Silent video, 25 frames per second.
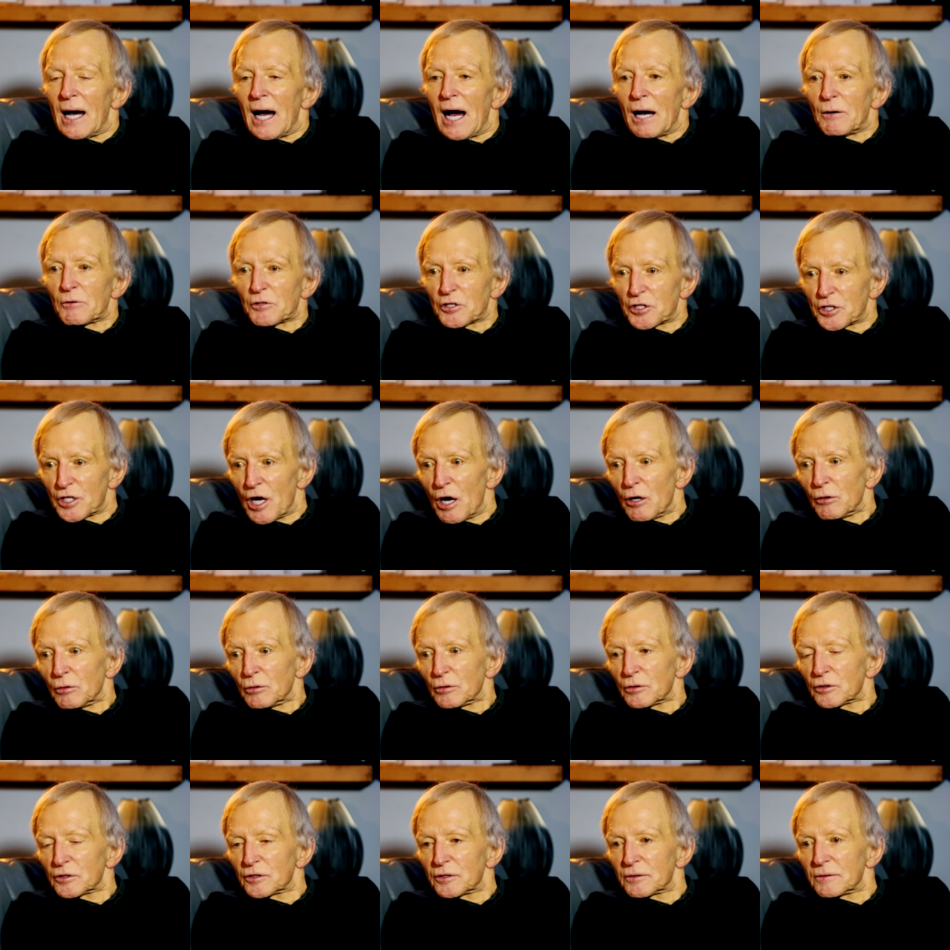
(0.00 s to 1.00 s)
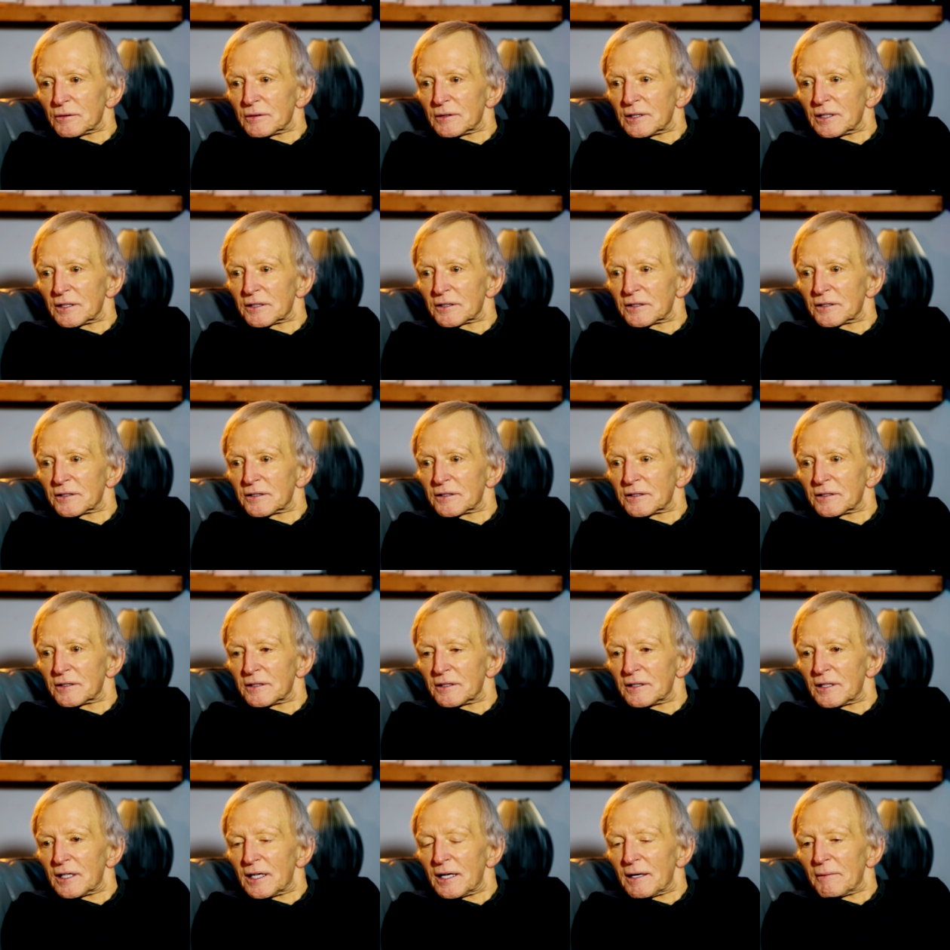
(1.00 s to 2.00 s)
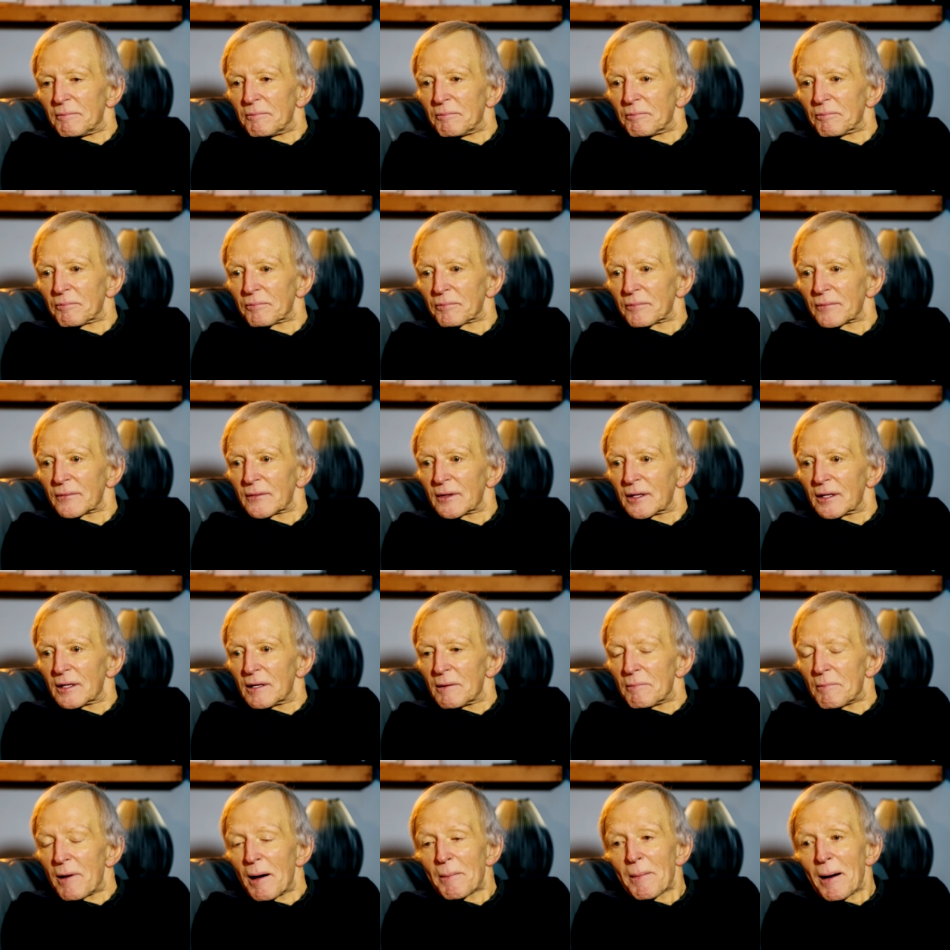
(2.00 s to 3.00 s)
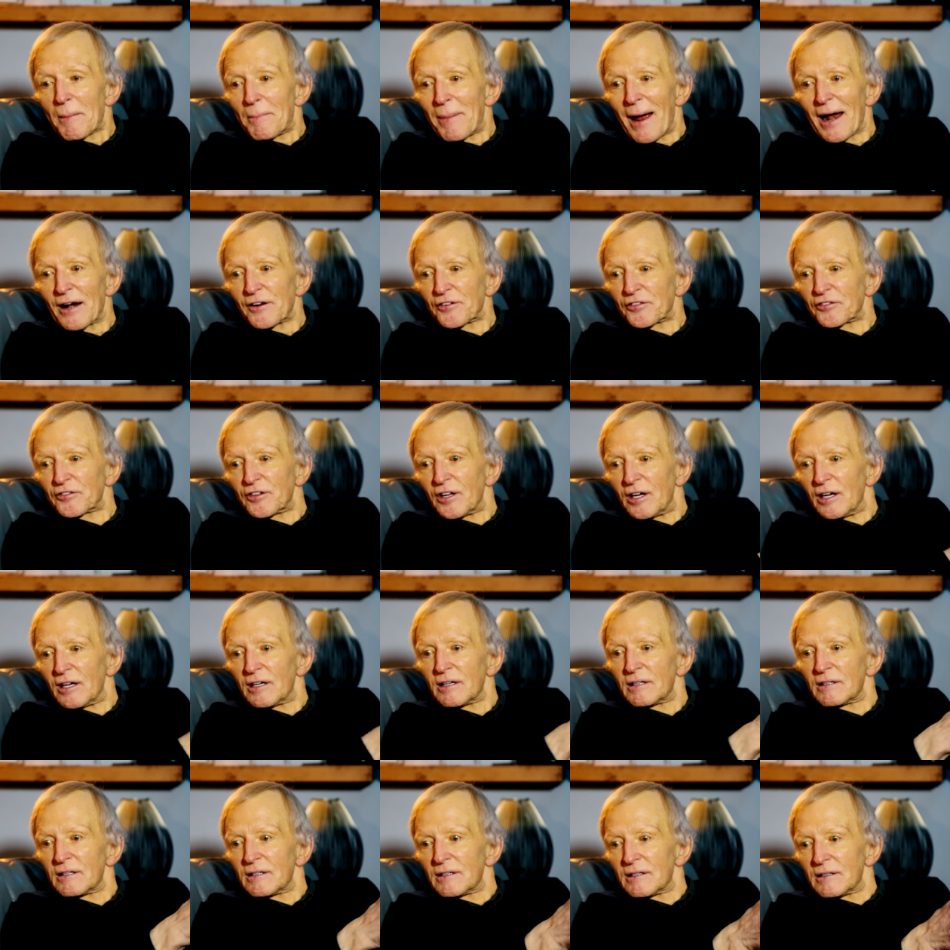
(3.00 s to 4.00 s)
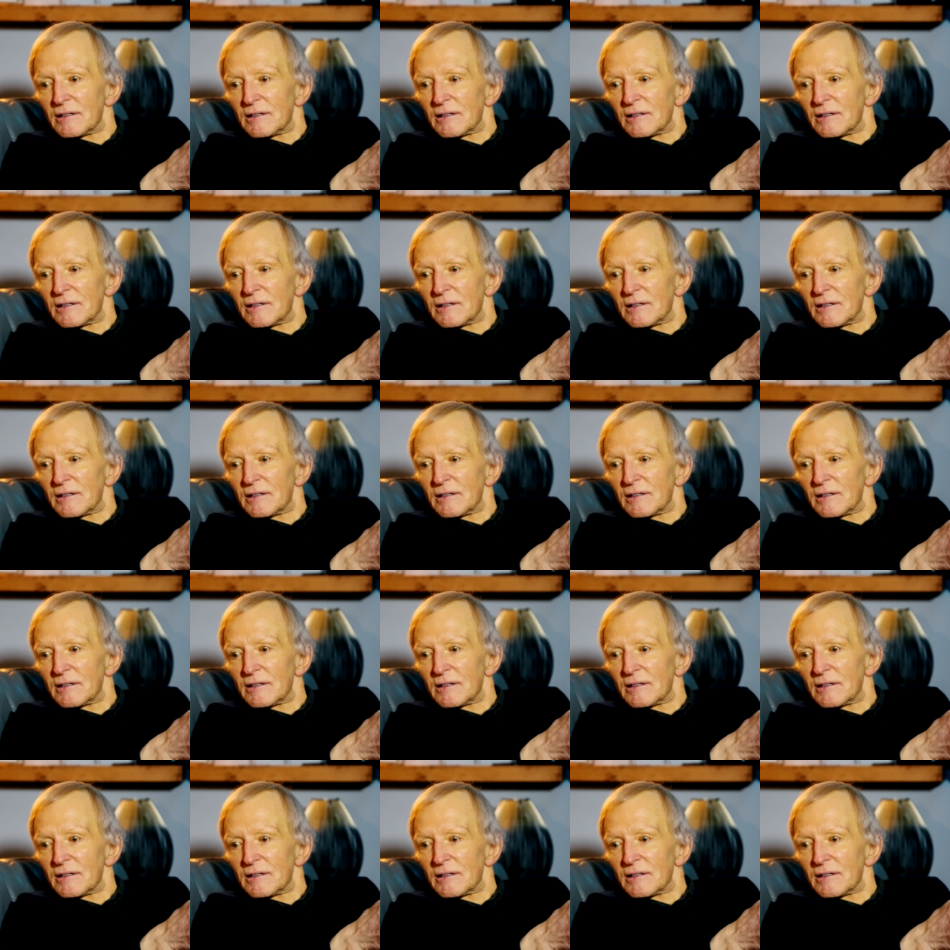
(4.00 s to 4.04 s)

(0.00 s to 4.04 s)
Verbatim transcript: I was told that by my barrister,